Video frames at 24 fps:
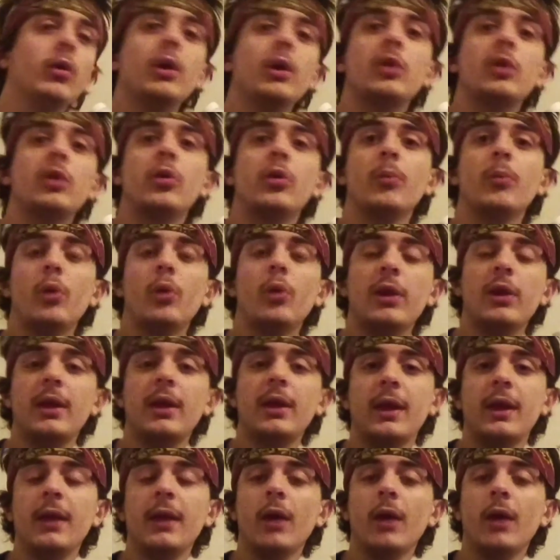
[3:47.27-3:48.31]
can put it
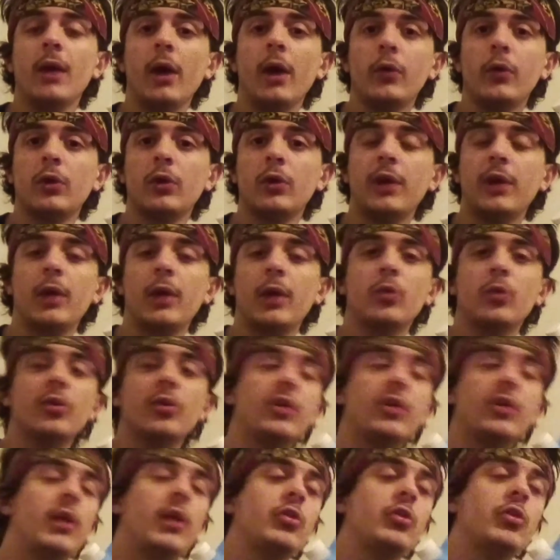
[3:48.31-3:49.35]
in other containers
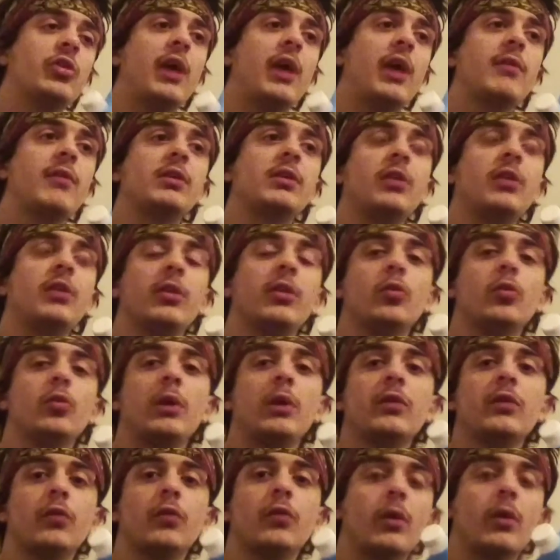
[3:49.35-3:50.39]
instead of just having to drink
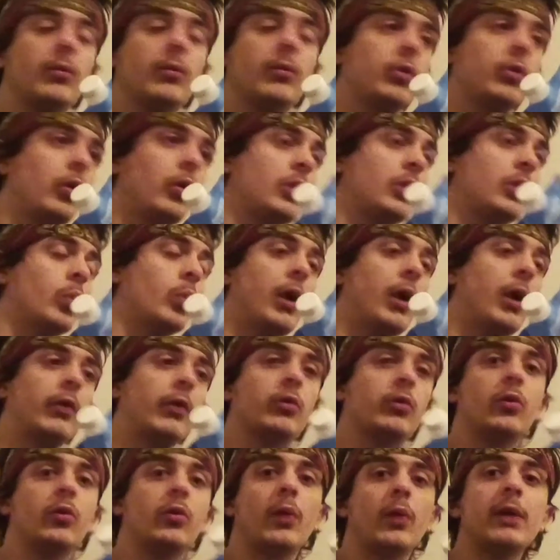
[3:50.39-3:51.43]
from dirty water
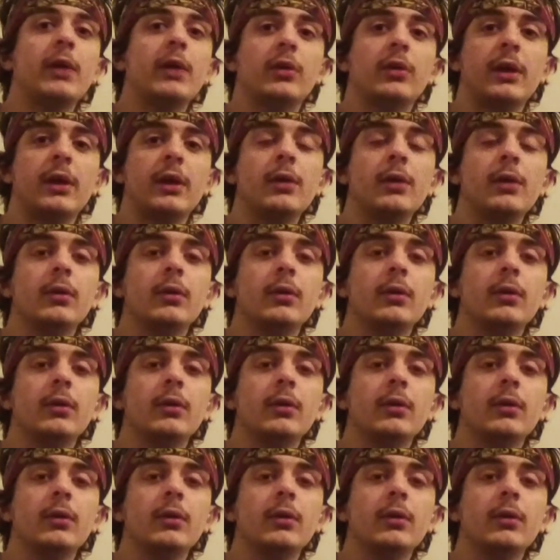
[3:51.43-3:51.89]
directly.